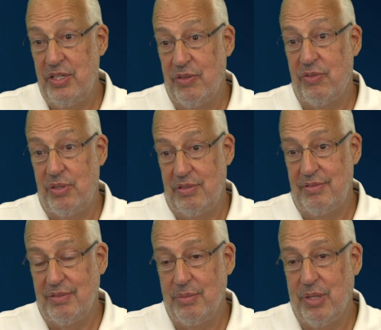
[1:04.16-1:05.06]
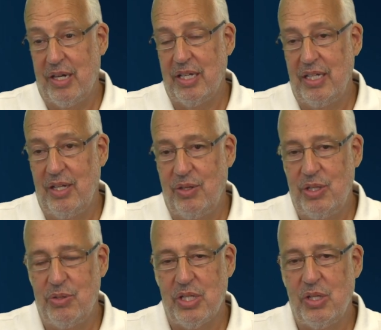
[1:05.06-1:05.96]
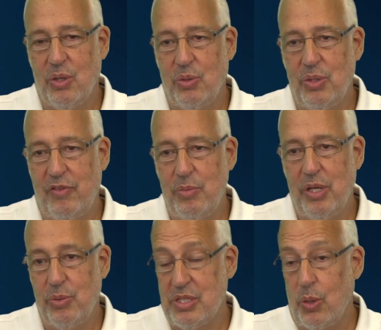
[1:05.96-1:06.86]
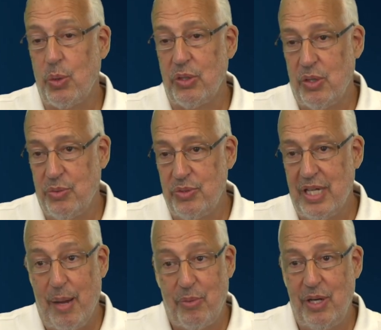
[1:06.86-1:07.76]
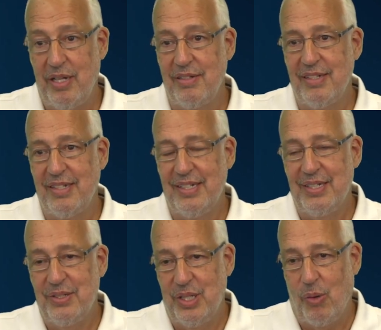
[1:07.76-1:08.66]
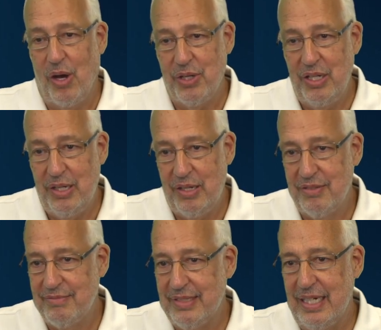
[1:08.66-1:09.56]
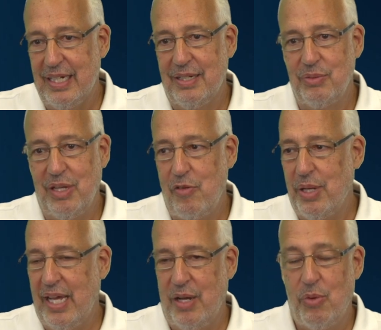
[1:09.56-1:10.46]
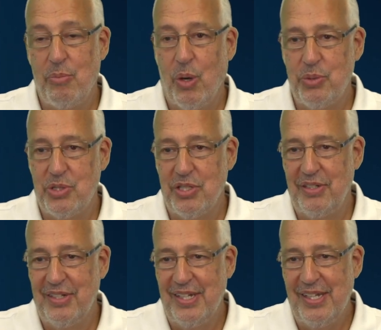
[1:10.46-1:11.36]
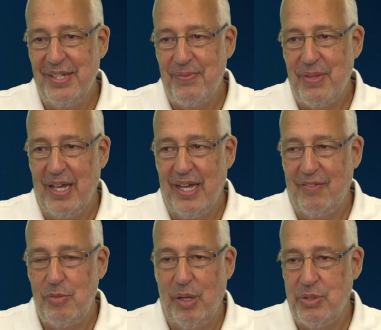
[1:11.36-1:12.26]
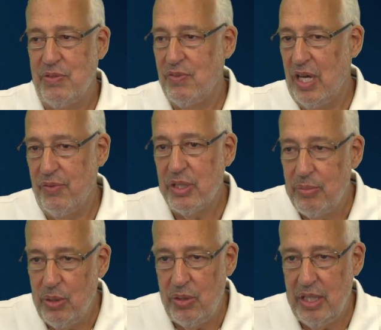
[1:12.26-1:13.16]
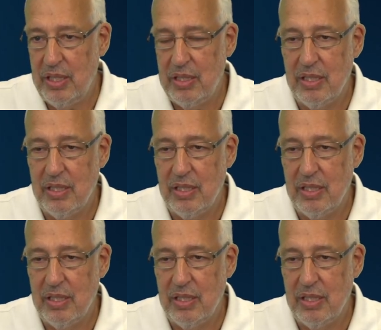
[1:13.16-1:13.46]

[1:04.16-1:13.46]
different market. Years ago, everybody was locally owned, operated. They were all here. Everybody had remotes, and everybody was involved in community,